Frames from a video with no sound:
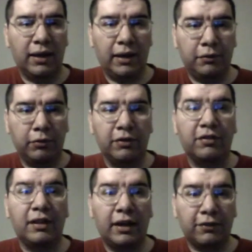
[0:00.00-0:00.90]
after
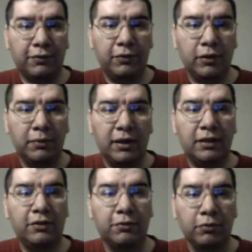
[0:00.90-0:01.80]
his last film that
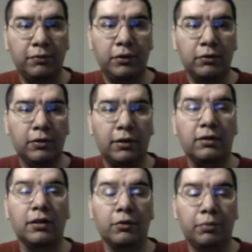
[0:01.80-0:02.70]
I just reviewed
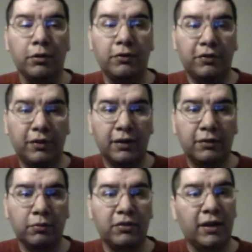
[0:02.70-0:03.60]
called Leonard Part
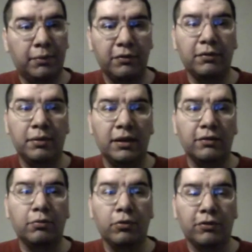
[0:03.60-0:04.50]
Six, which happens to be
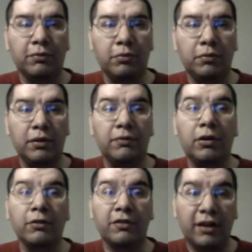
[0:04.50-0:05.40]
his worst movie
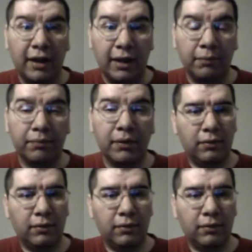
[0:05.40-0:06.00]
of all time.